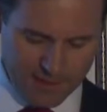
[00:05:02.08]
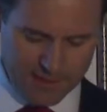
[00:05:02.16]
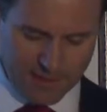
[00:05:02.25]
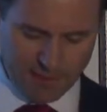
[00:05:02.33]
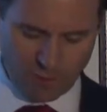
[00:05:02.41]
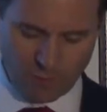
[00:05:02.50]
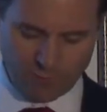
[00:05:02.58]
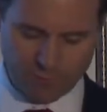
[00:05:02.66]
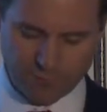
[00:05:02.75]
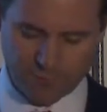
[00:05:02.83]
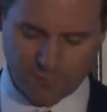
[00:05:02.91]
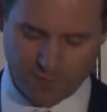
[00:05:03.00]
It's
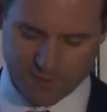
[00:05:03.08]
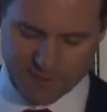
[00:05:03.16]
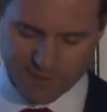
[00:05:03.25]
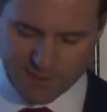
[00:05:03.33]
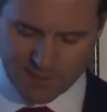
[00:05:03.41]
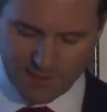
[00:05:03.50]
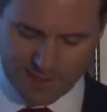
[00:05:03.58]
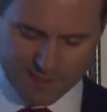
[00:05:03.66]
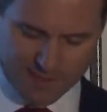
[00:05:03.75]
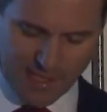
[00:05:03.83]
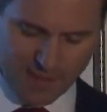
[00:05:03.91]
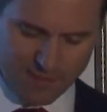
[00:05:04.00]
unlawful for a business to make
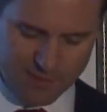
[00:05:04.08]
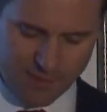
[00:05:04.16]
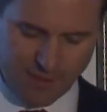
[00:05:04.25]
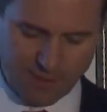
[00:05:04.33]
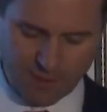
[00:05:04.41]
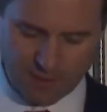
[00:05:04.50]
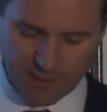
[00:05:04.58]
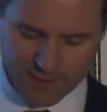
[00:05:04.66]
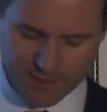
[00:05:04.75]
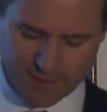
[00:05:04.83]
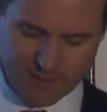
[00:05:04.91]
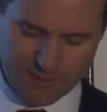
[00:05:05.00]
statements about
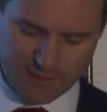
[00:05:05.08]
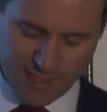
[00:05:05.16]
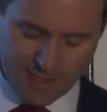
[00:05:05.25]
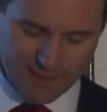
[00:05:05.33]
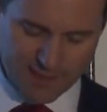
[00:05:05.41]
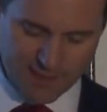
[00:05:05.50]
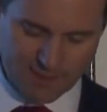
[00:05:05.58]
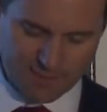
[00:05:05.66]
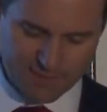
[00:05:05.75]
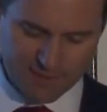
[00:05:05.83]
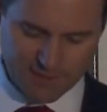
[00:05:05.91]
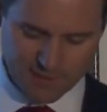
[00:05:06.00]
products and
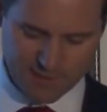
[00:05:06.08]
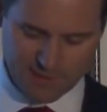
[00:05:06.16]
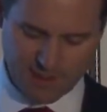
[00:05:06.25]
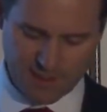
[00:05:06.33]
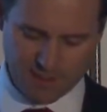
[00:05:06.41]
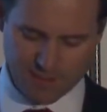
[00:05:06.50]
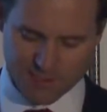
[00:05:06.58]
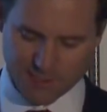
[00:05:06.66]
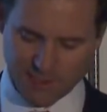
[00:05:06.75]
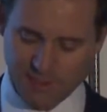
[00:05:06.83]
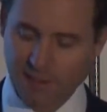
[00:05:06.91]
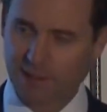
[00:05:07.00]
services that are
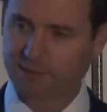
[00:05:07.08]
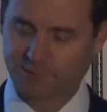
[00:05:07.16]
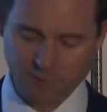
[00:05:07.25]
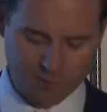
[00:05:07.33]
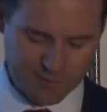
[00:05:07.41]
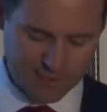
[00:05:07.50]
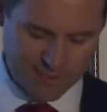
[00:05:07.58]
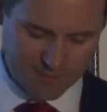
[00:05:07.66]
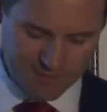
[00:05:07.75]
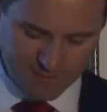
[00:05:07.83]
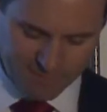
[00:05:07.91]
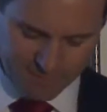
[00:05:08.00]
misleading or
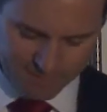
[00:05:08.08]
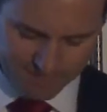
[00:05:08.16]
deceptive.